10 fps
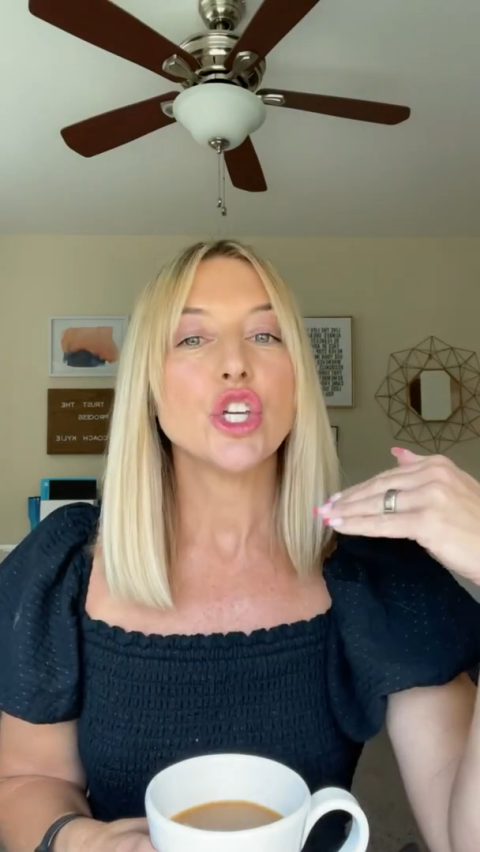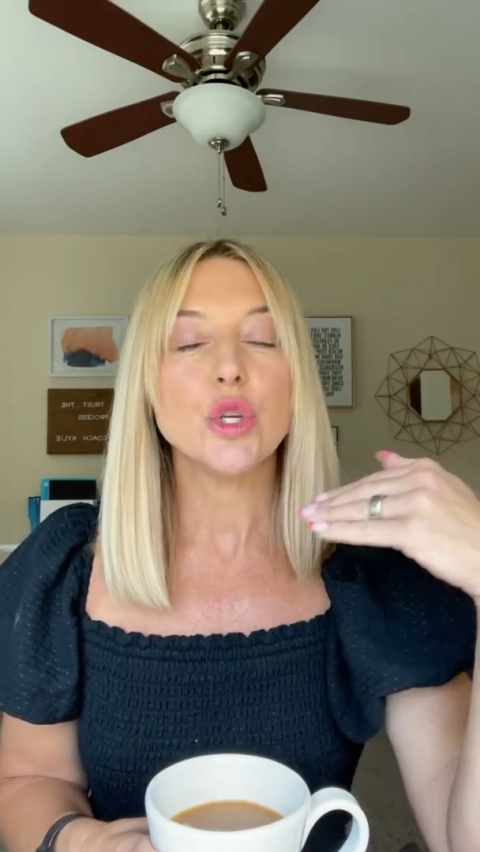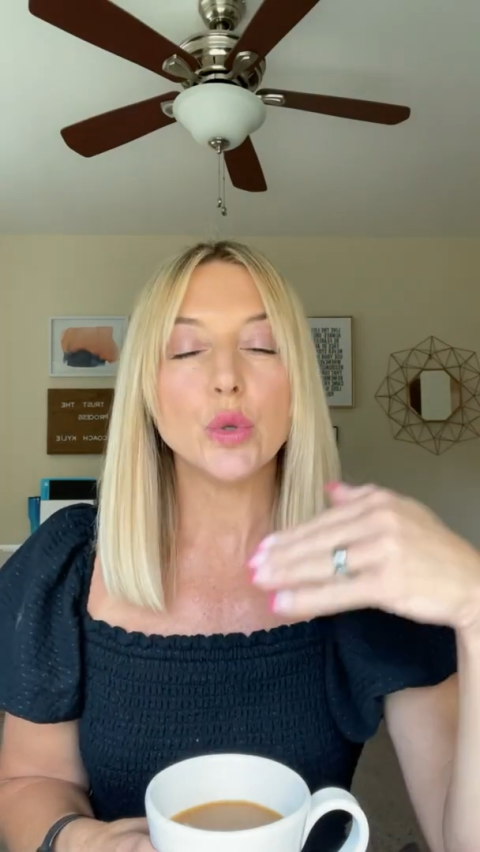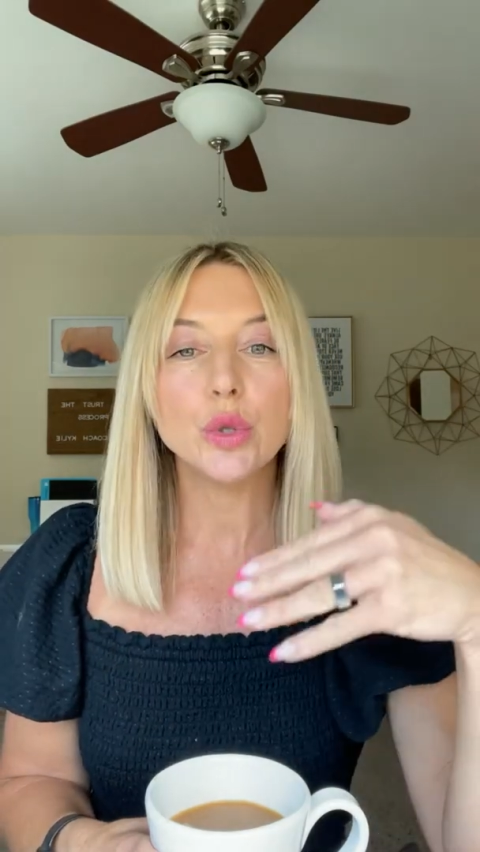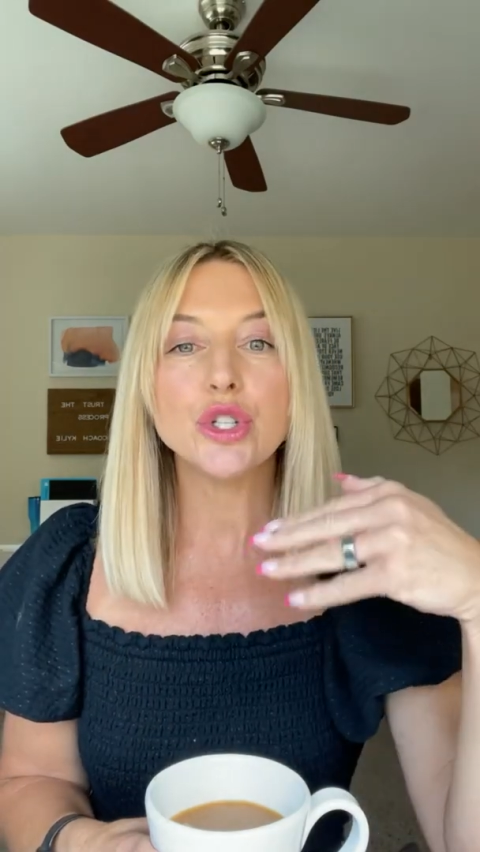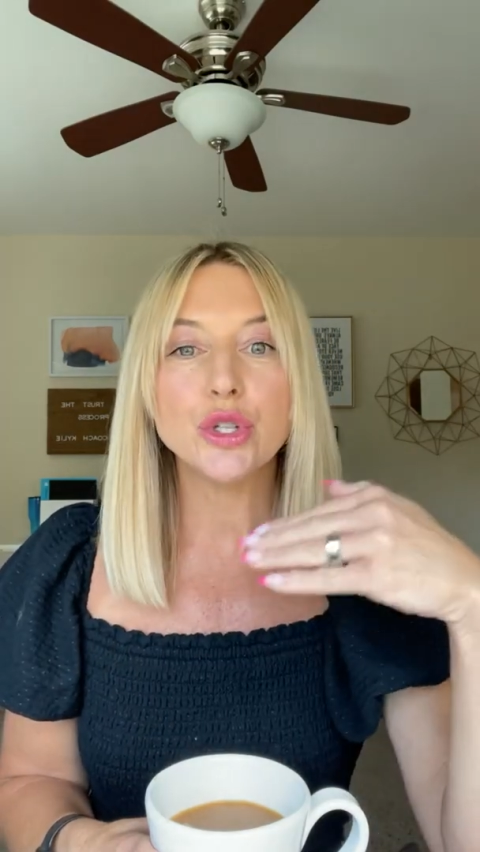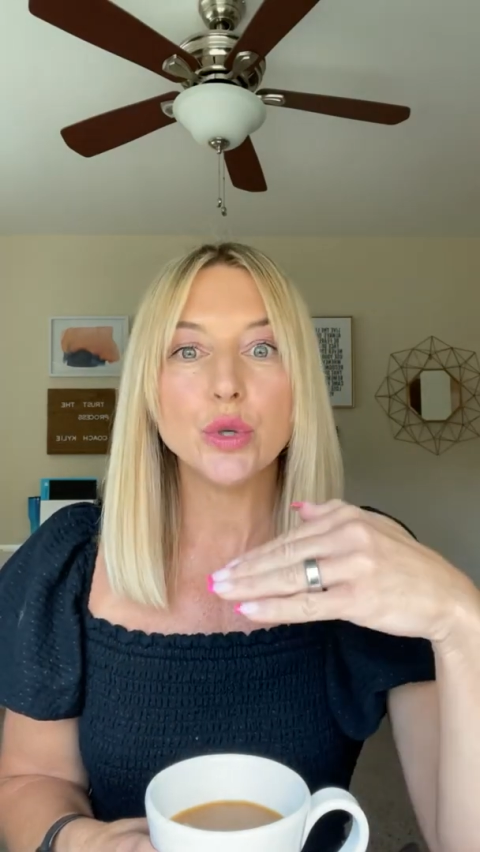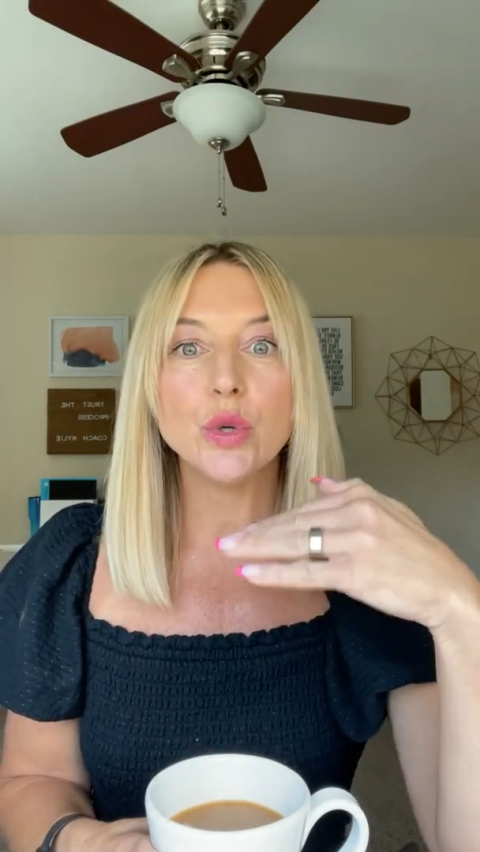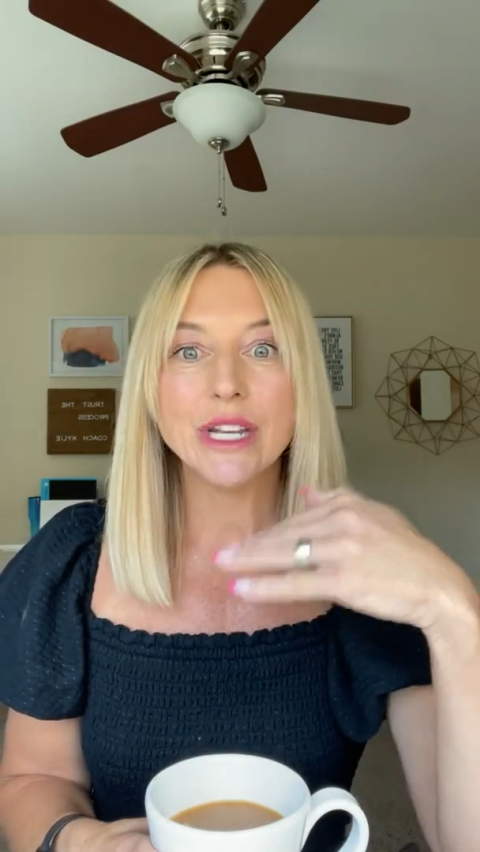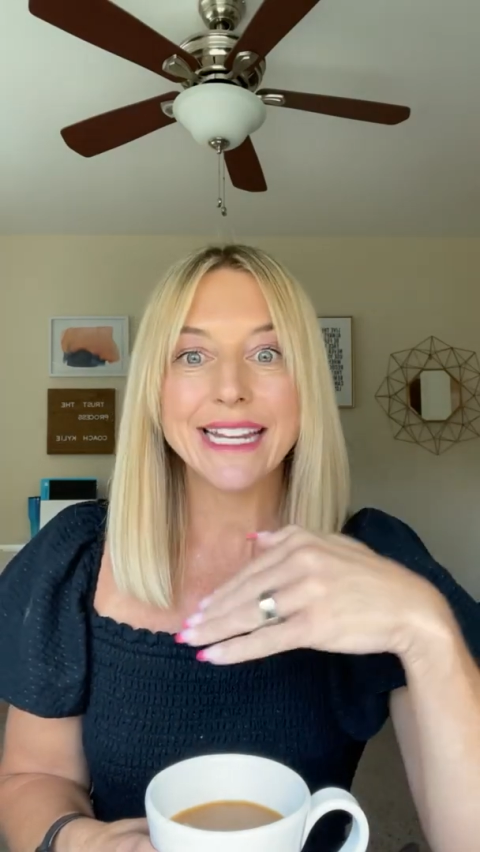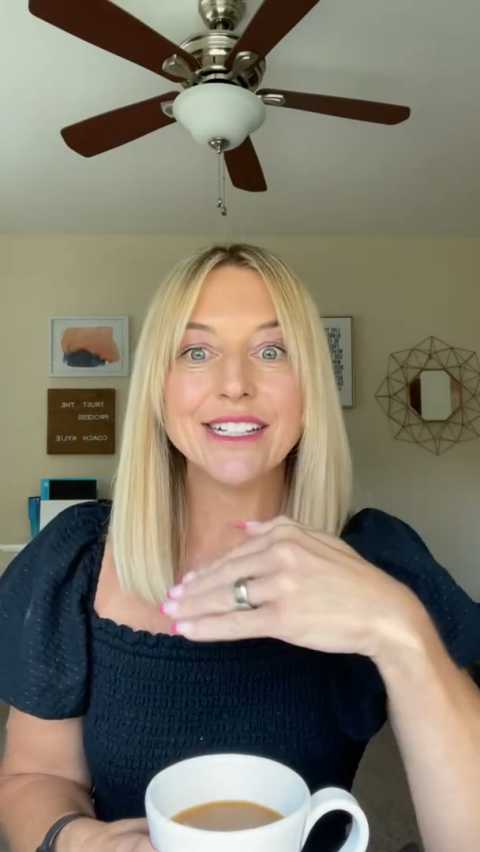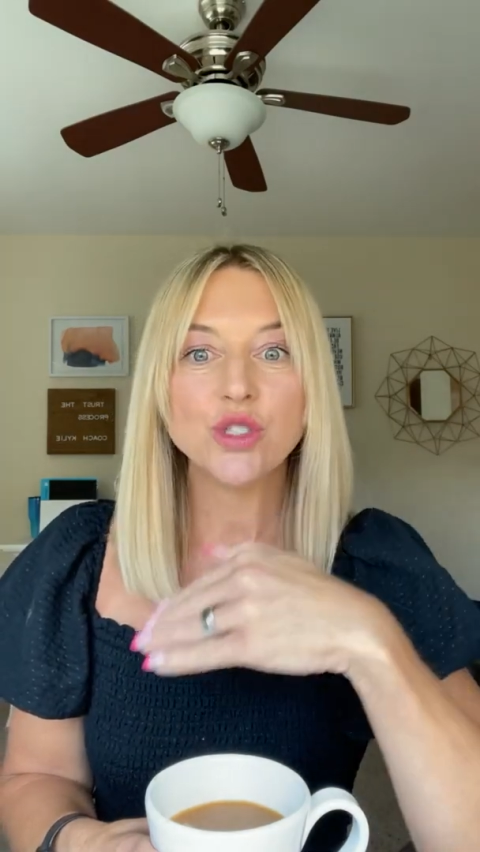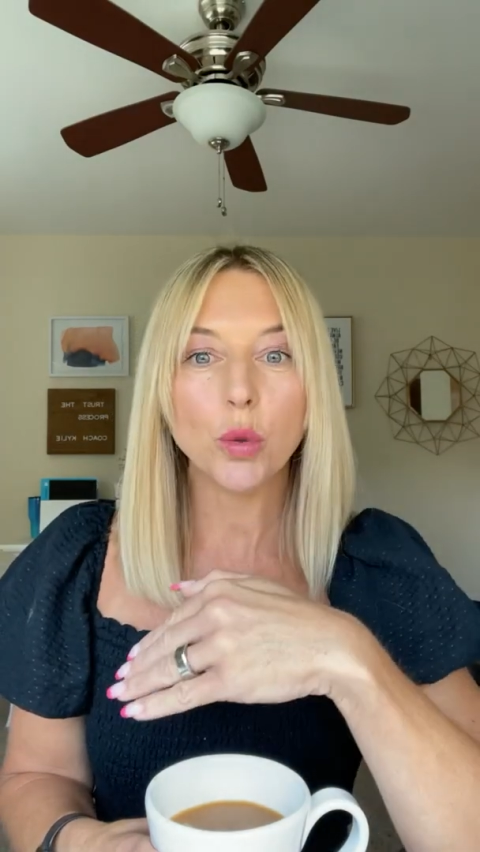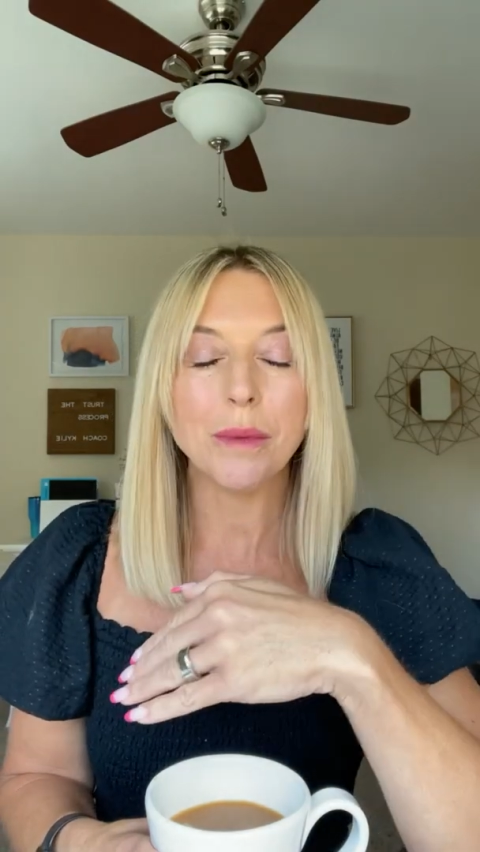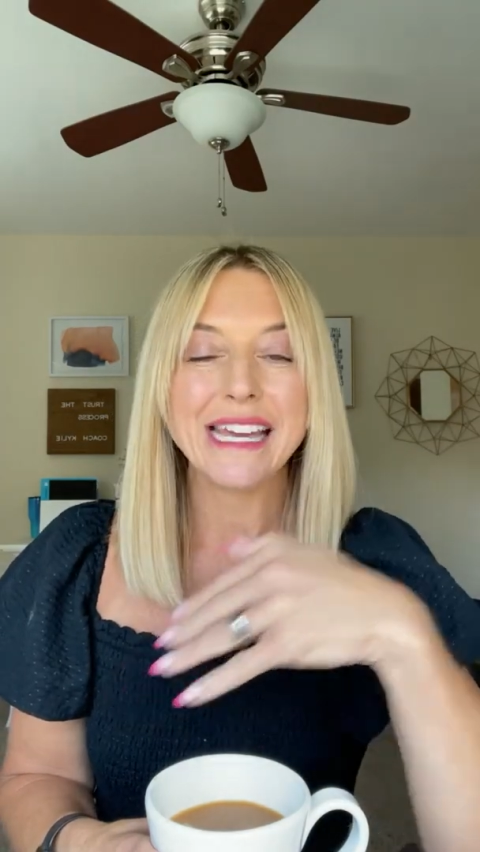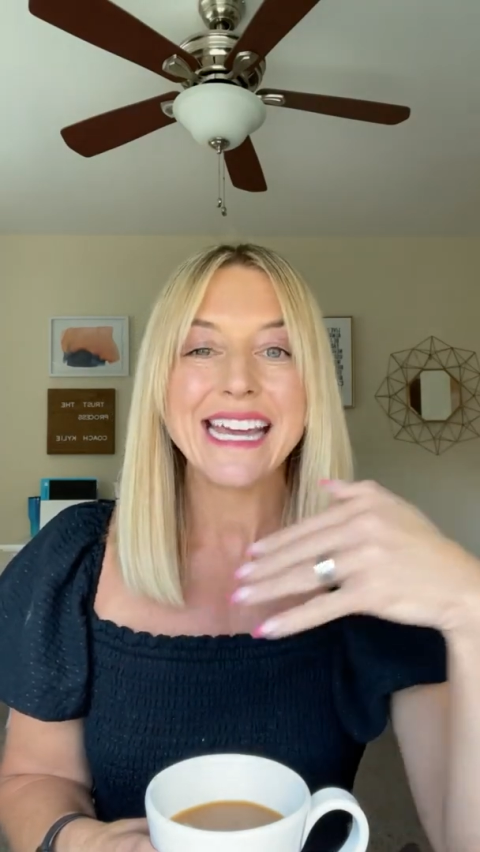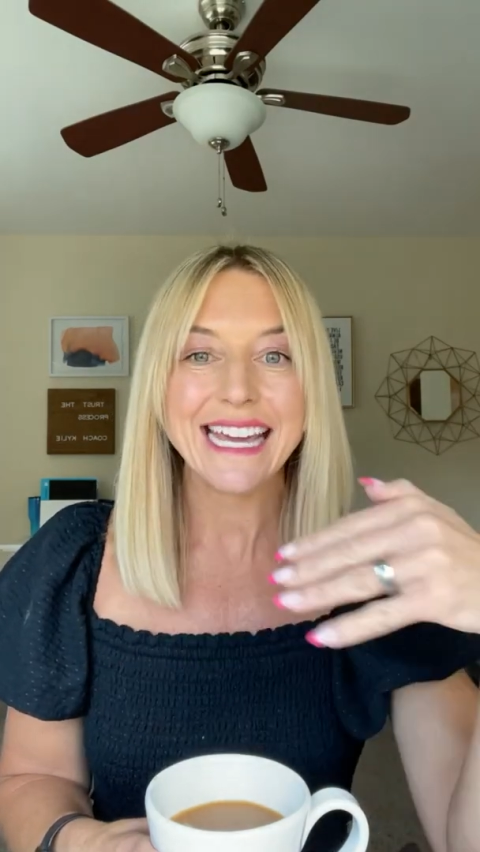you do need to be